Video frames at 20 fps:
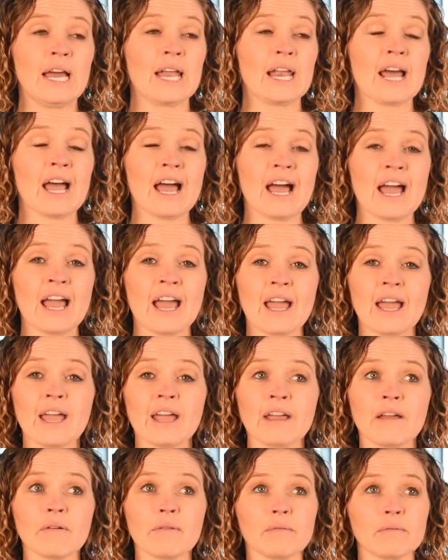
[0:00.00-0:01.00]
And
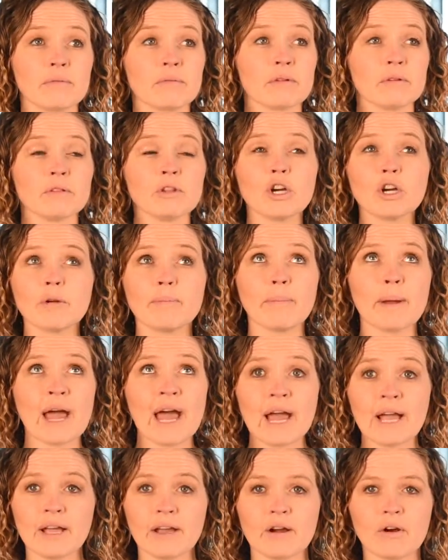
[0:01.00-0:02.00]
I look
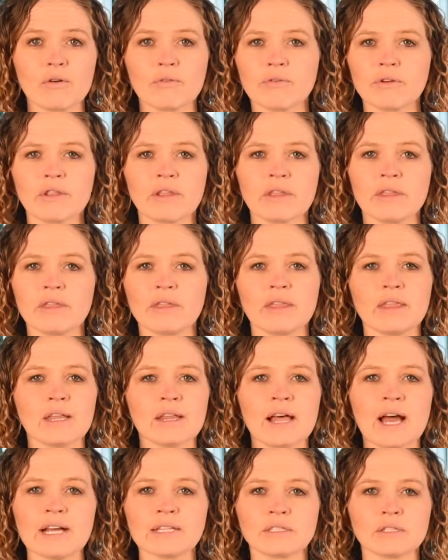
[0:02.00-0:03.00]
back over the
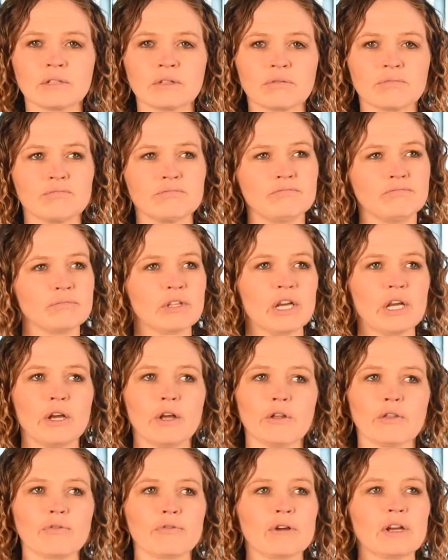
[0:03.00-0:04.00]
last
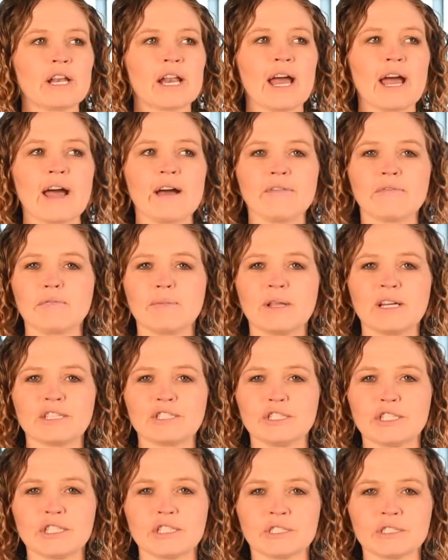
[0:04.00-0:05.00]

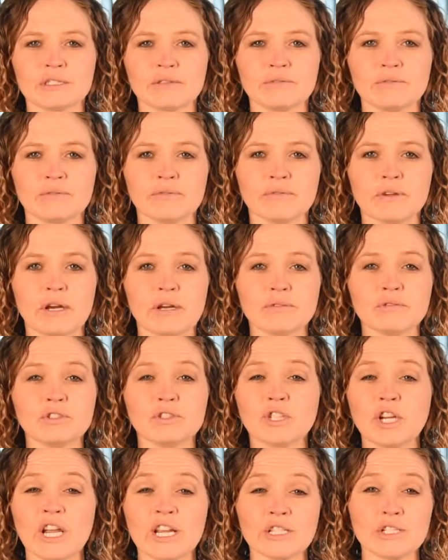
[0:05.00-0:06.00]
3.5+ years of
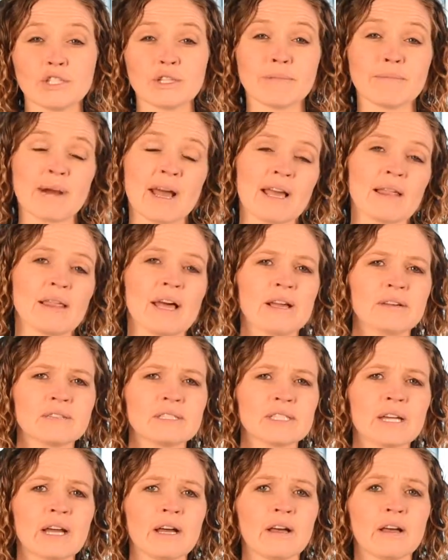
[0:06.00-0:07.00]
changing my
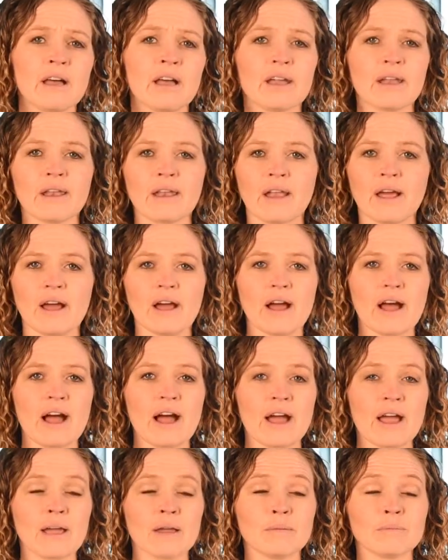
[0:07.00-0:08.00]
lifestyle, and
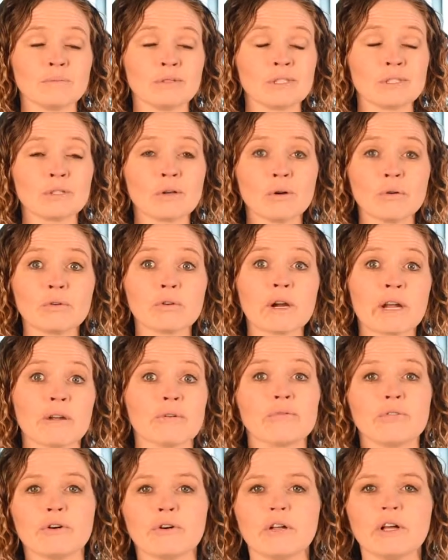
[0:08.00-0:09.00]
I am so
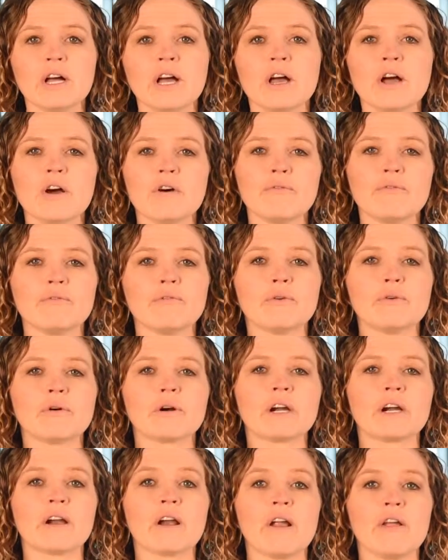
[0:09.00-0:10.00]
grateful
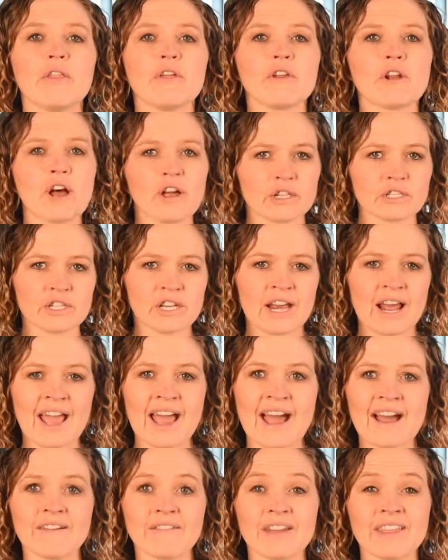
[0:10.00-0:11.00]
for the knowledge that I
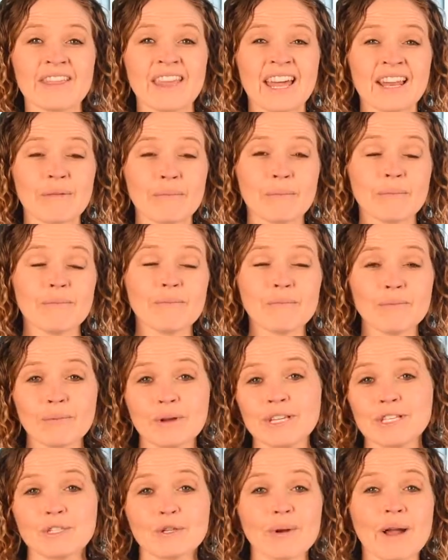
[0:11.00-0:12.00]
have, and that
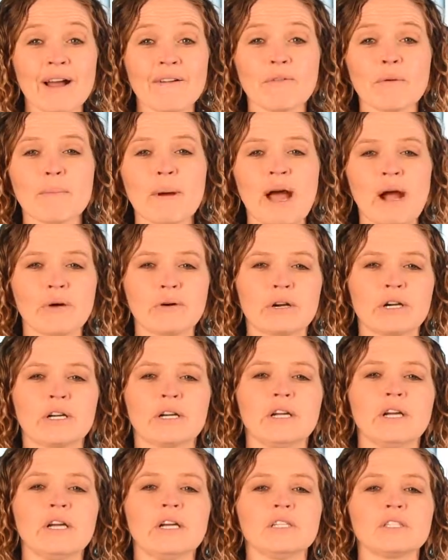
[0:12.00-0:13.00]
we do have the
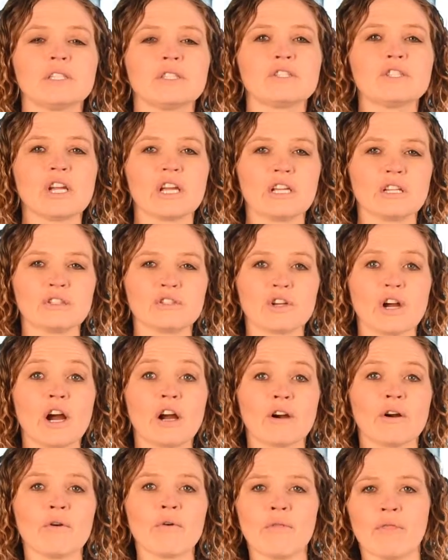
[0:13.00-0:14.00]
power to change
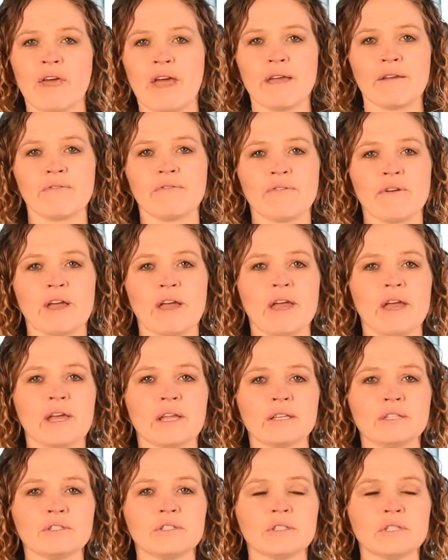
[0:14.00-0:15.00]
our own life.
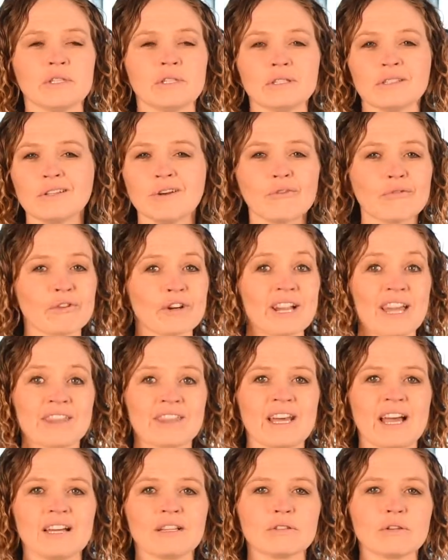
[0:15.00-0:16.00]
And don't
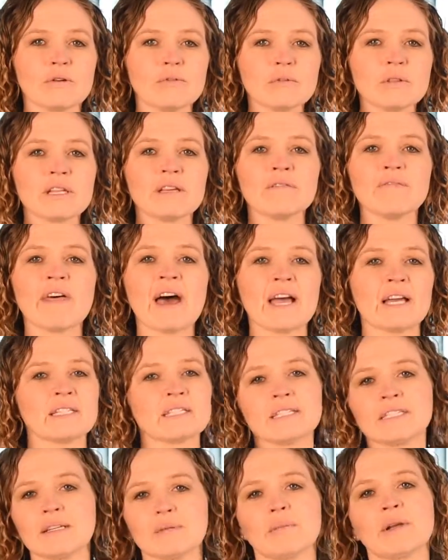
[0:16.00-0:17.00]
forget that. Don't leave that
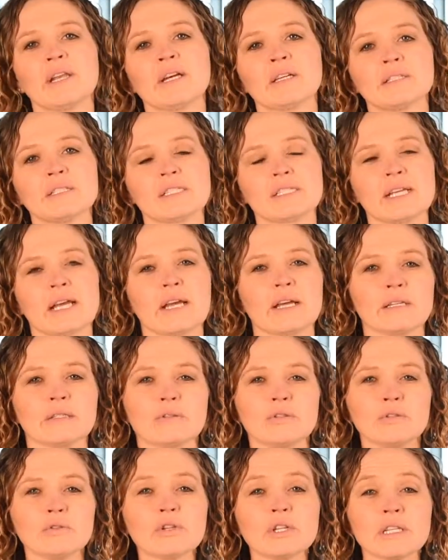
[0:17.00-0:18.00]
into somebody else's
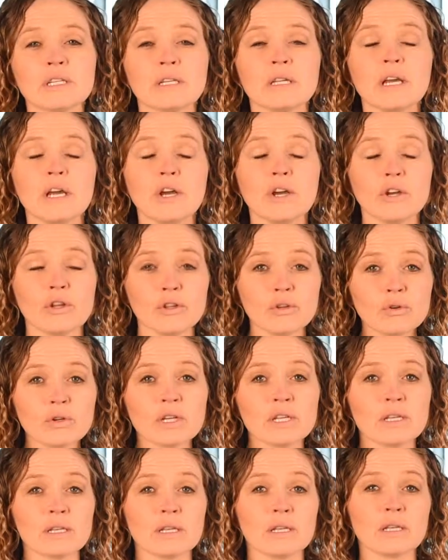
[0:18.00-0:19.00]
hands. You
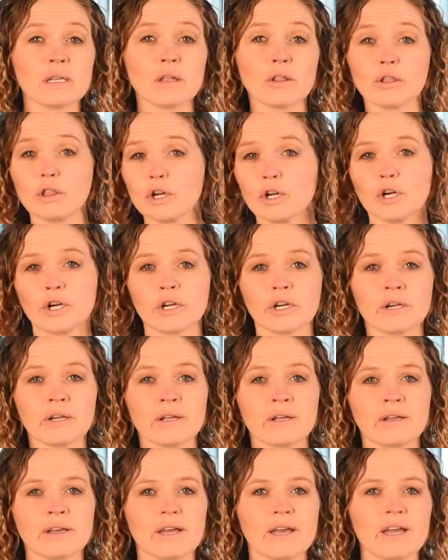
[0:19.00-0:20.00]
can
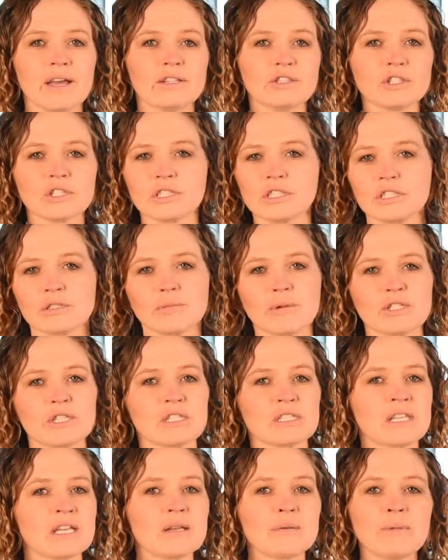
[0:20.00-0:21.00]
learn just as much
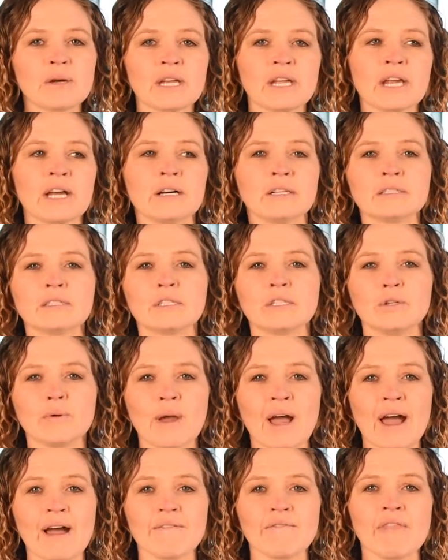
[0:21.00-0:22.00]
as anybody else. You
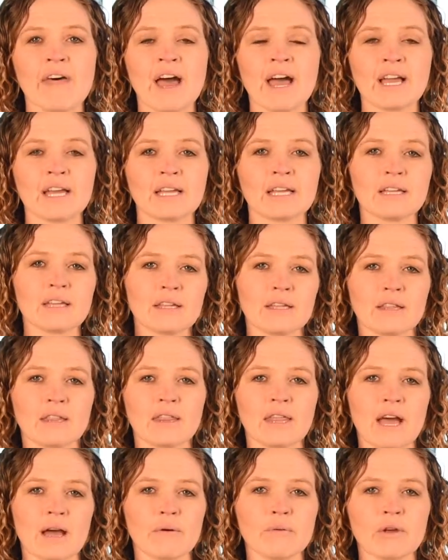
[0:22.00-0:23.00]
have
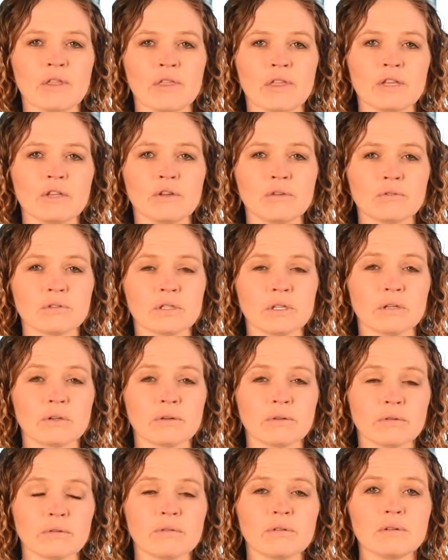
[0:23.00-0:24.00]
that within you
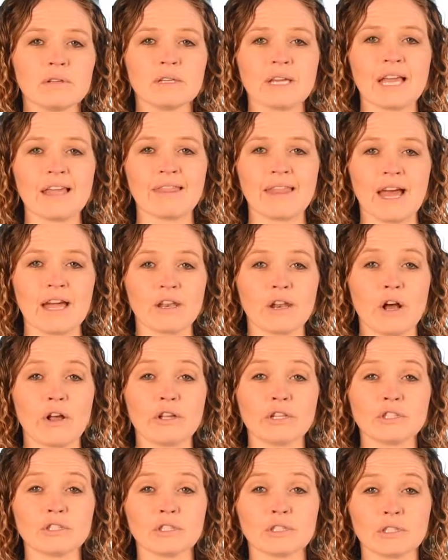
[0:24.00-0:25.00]
to gain that
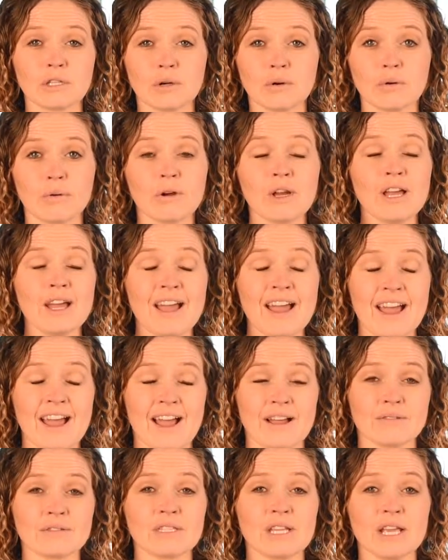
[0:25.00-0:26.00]
knowledge. So
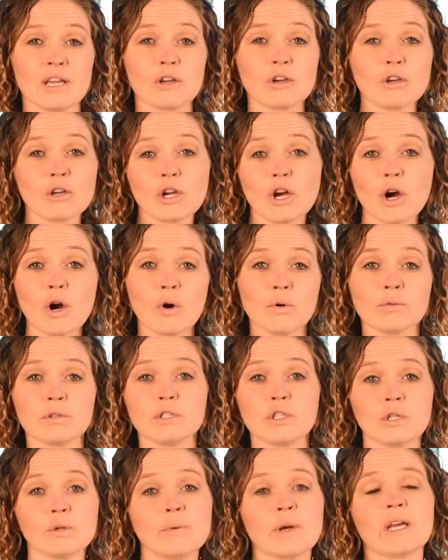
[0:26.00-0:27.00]
I'd say go,
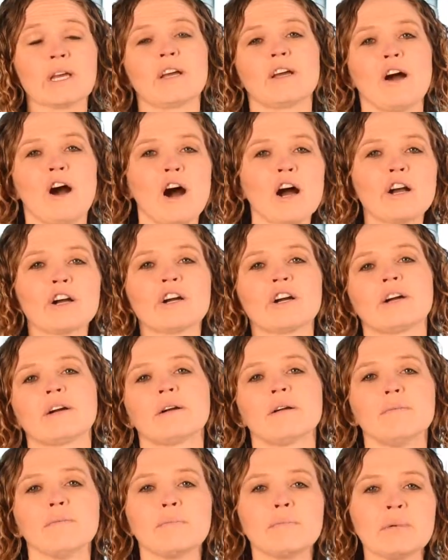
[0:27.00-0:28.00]
do it,
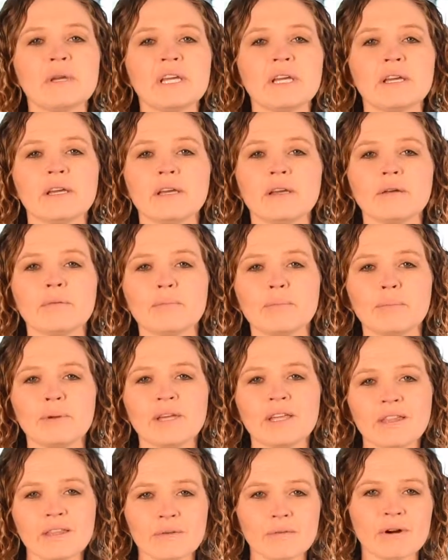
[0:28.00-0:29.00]
conquer, be
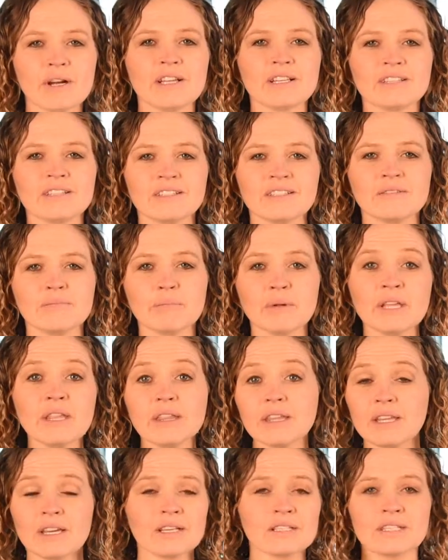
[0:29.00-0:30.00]
the one, be
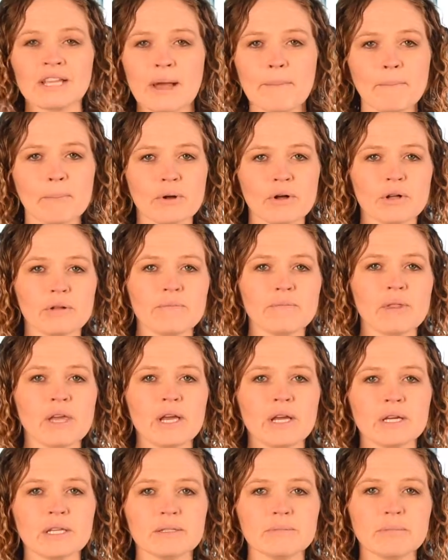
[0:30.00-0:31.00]
the example,
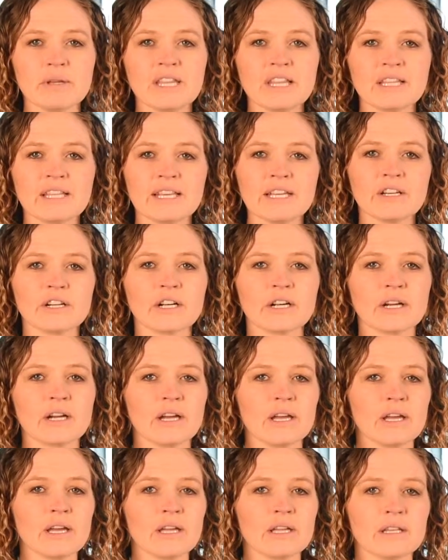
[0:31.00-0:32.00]
be the
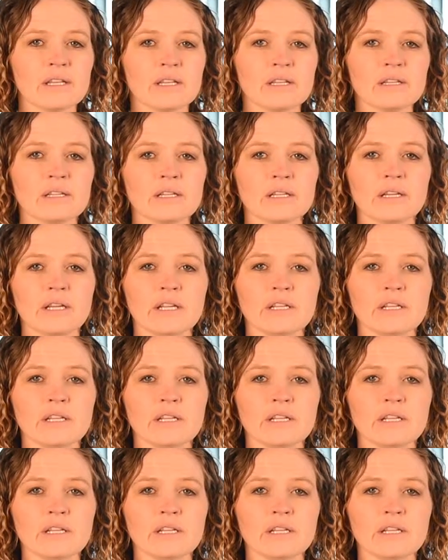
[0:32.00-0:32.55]
leader, and